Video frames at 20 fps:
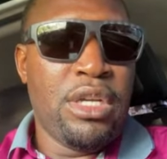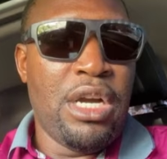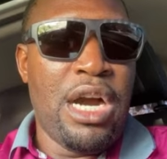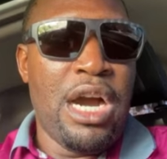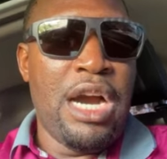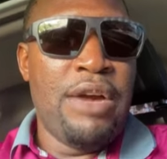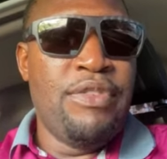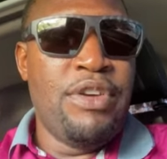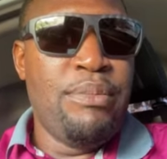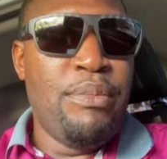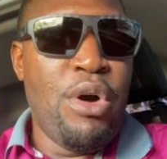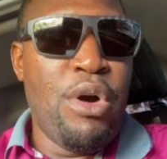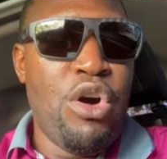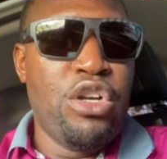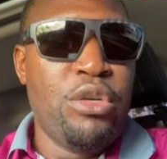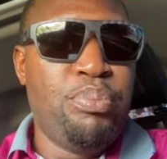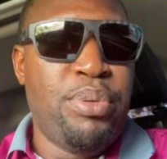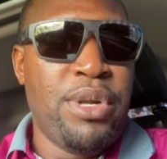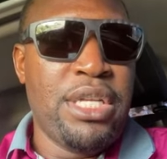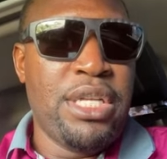Harvey,
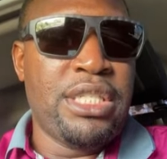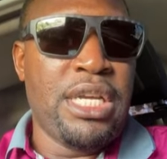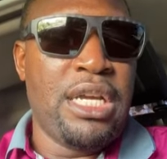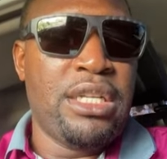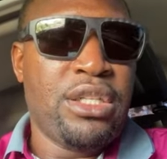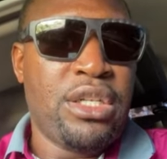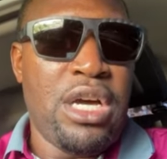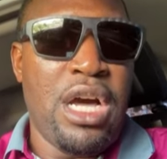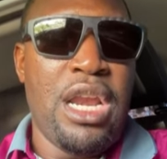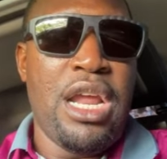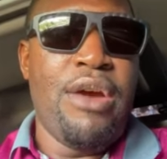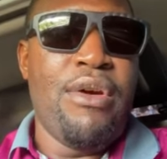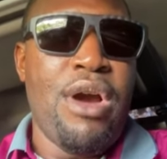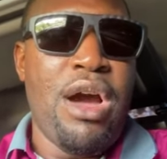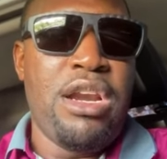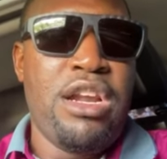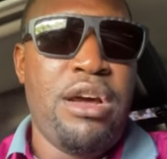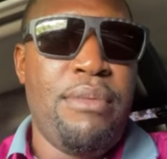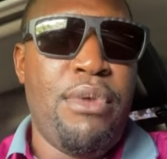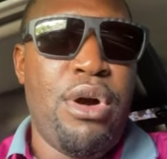Mount Pleasant,
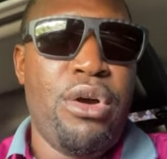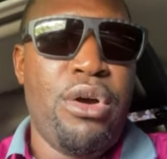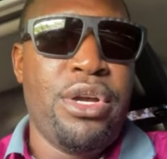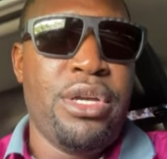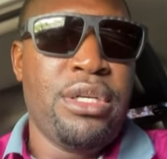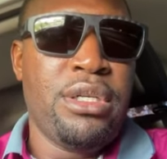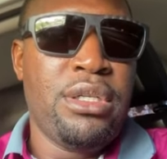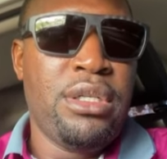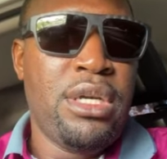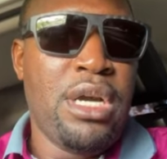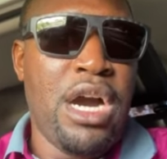Colorado, Murray,